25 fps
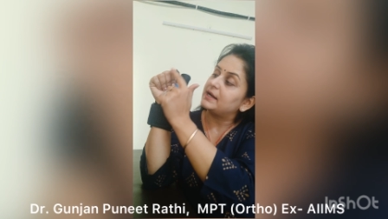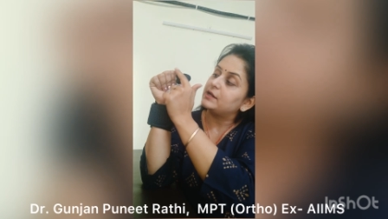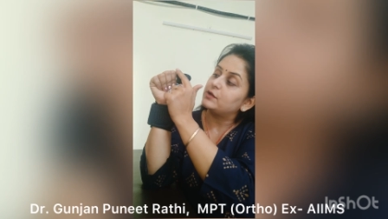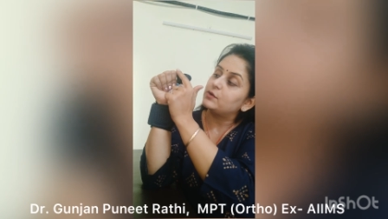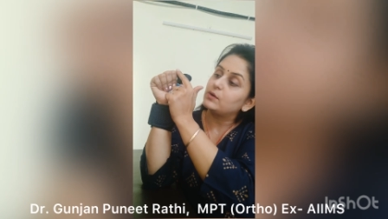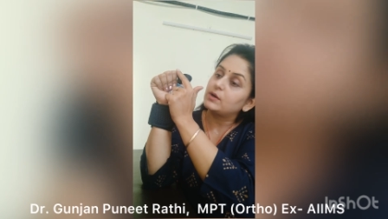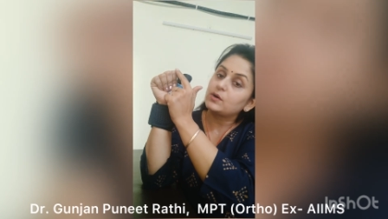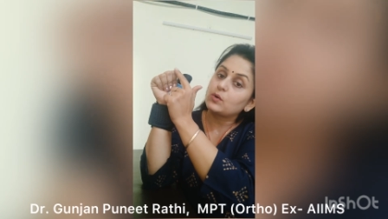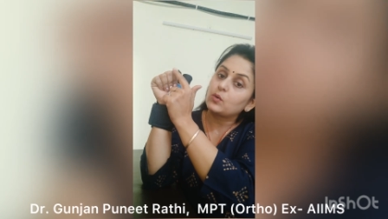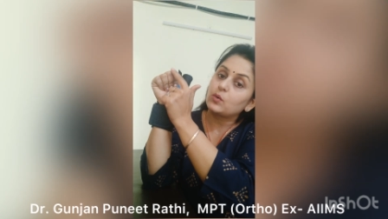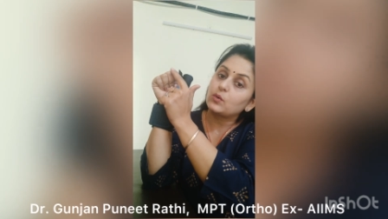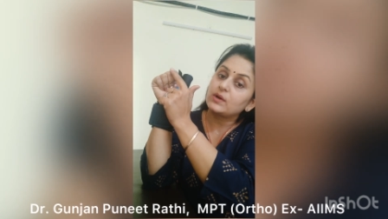You
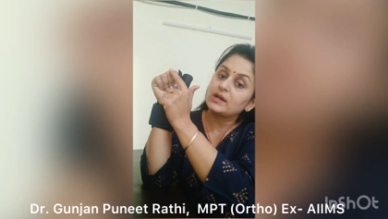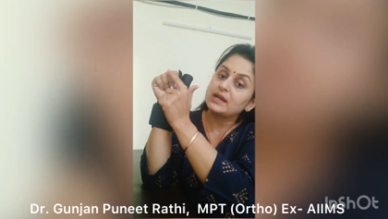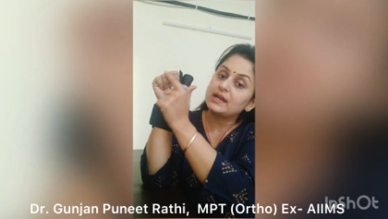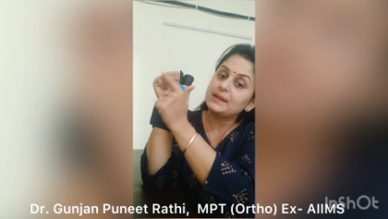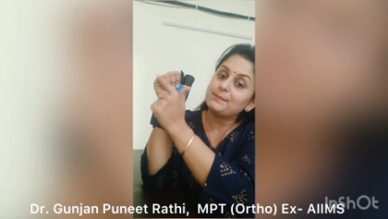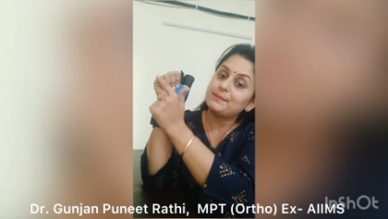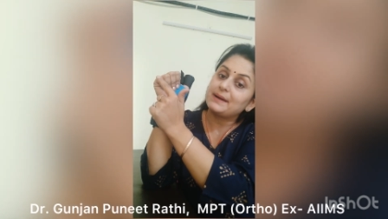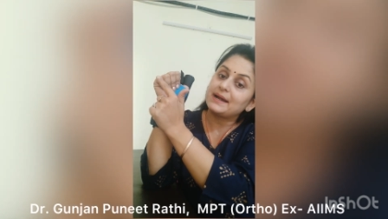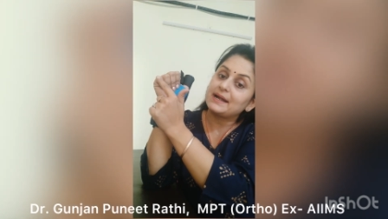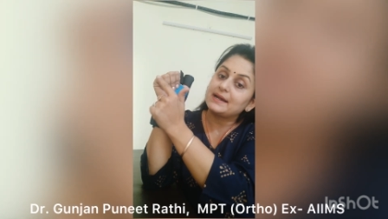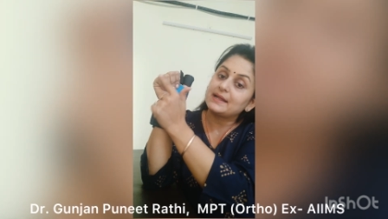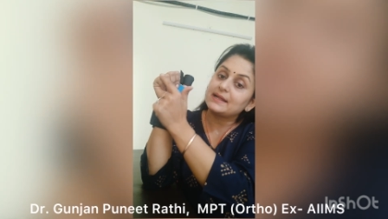are only
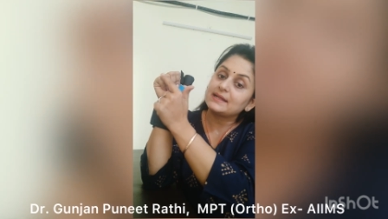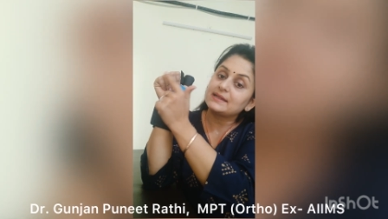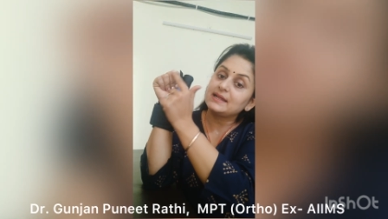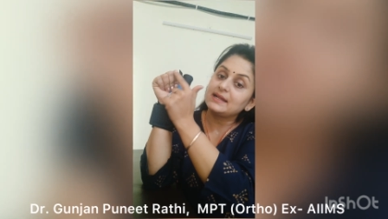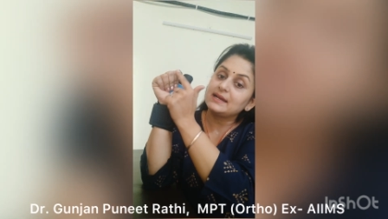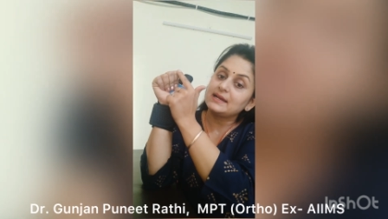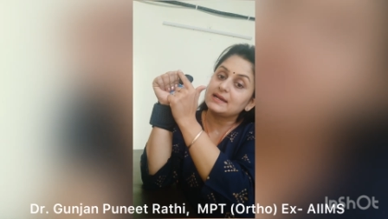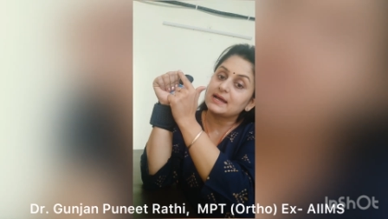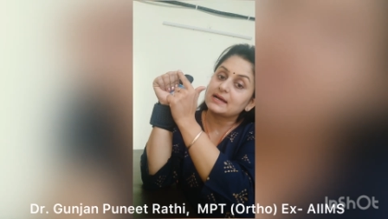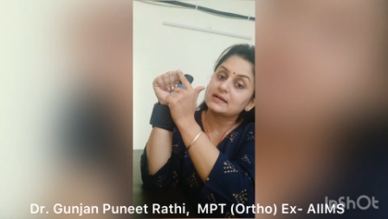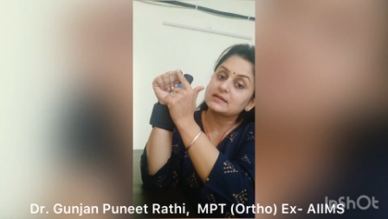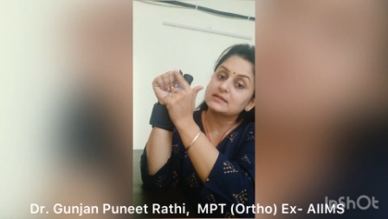bending the
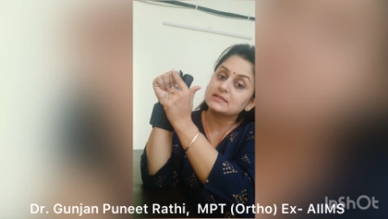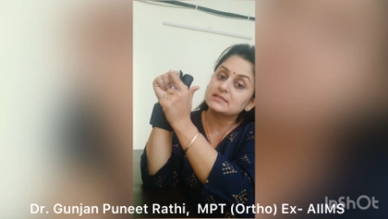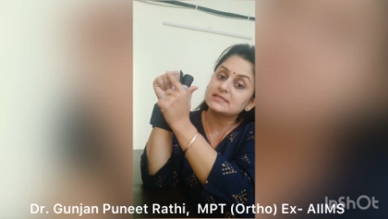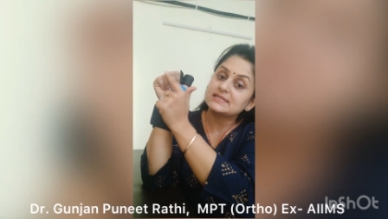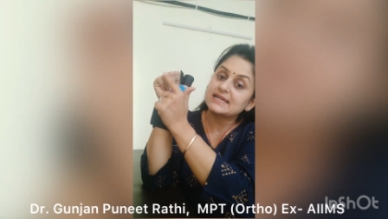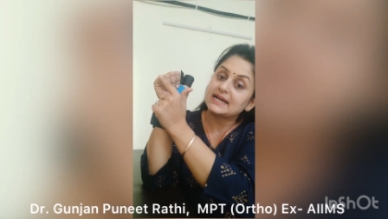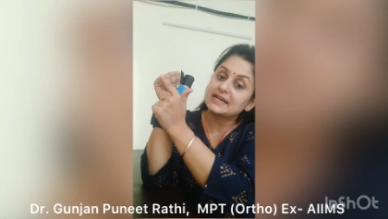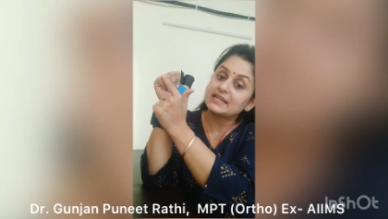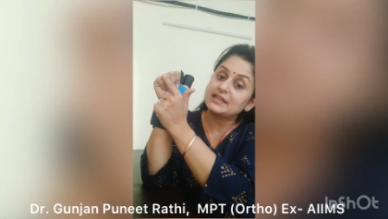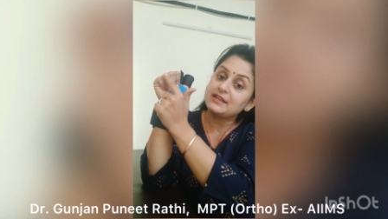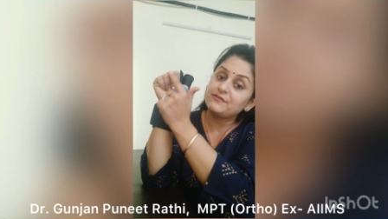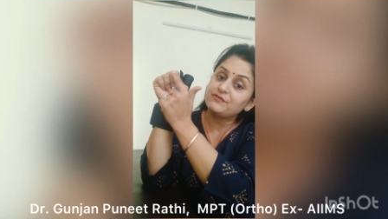knuckles
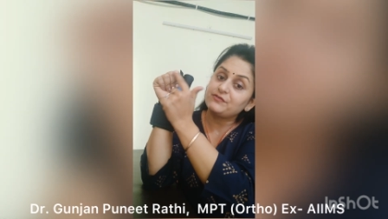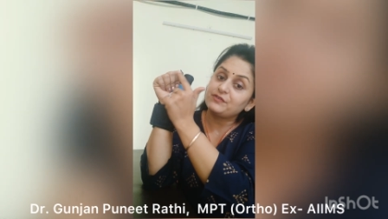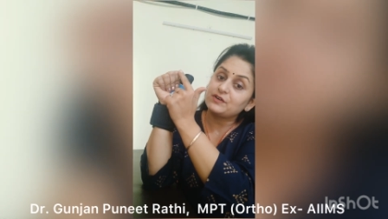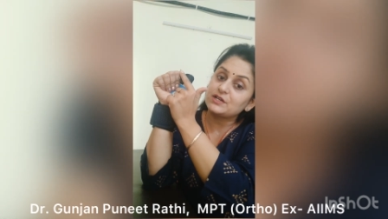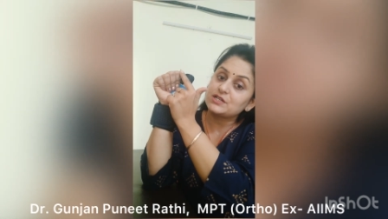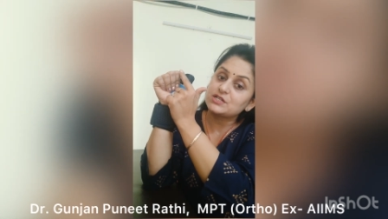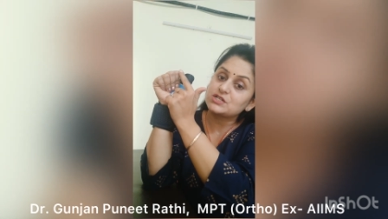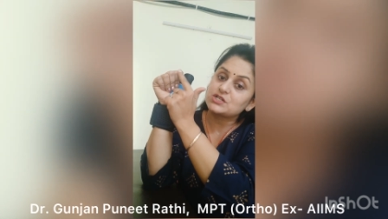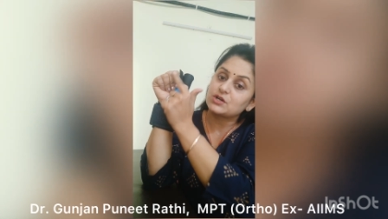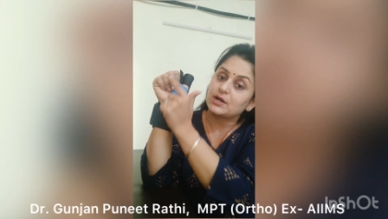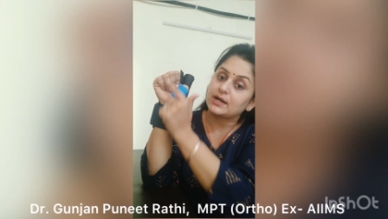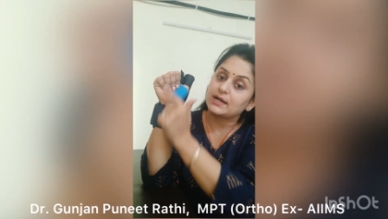at the
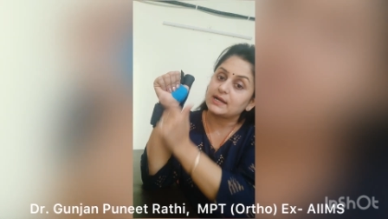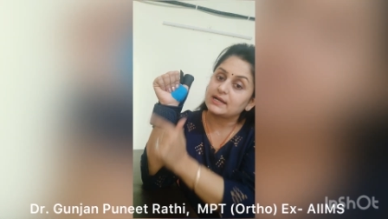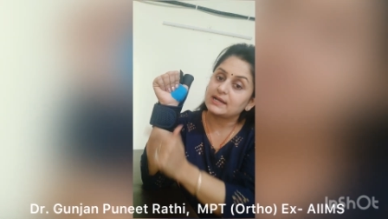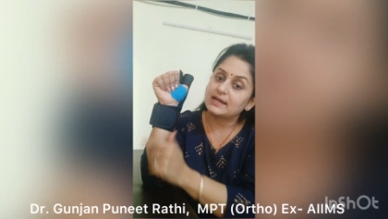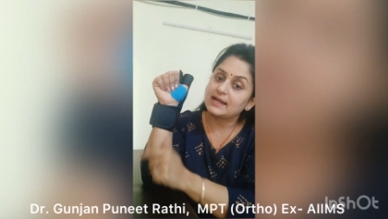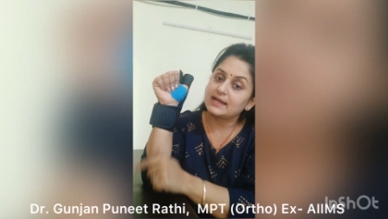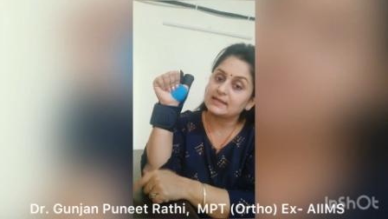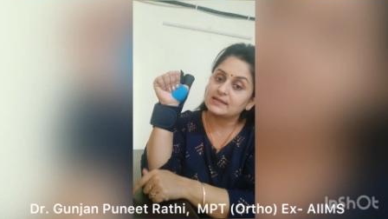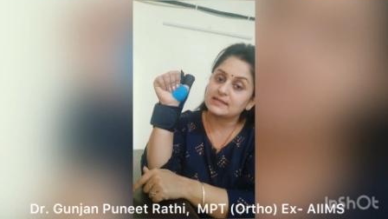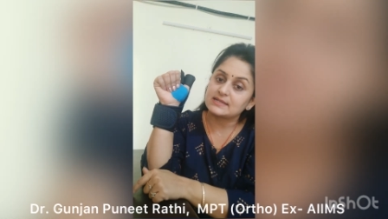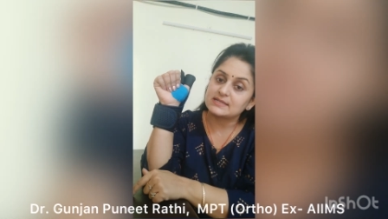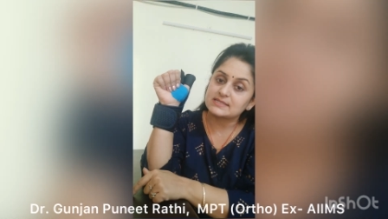first joint,
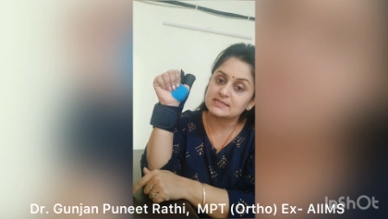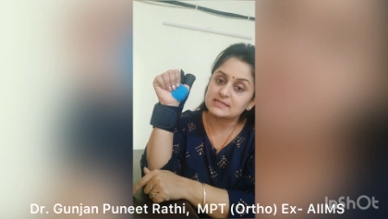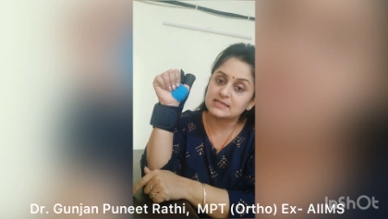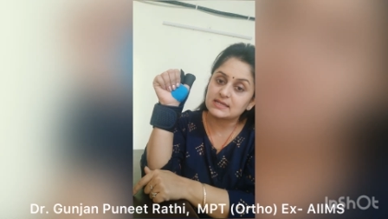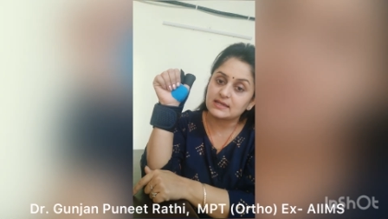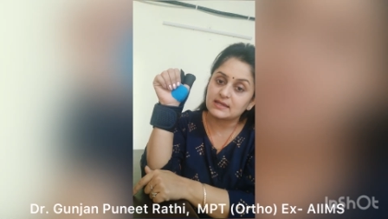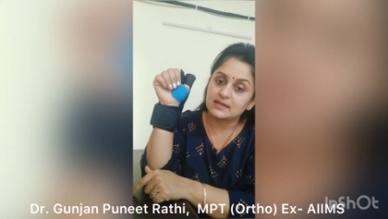like this. See,